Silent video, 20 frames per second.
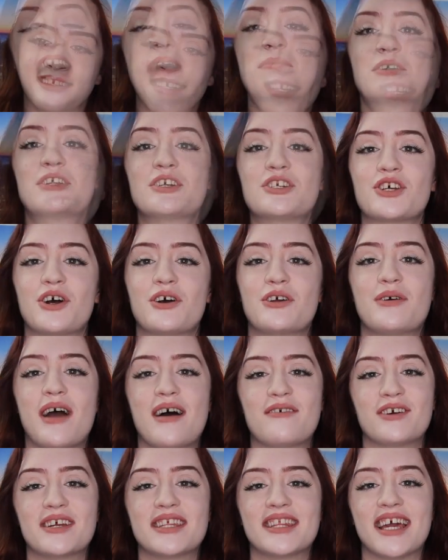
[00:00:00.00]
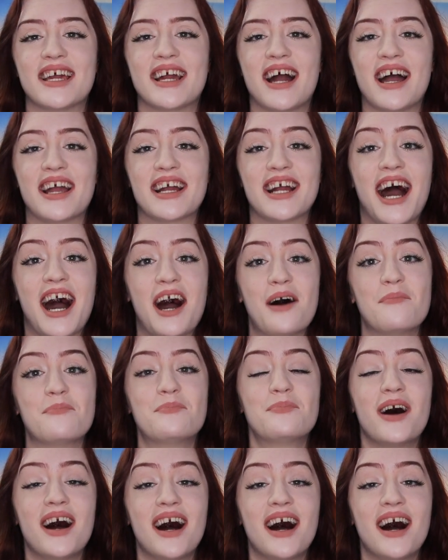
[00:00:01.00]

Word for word: I'm gonna show you everything I got,